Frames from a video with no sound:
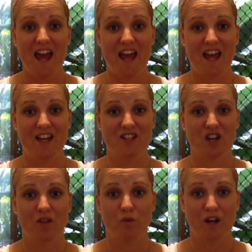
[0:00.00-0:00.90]
and
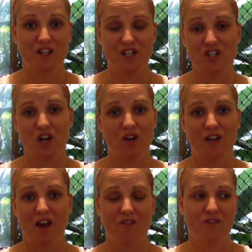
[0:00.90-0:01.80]
I've worked in
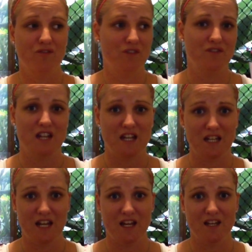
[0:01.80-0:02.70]
childcare for 15
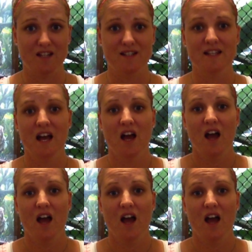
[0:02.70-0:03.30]
years.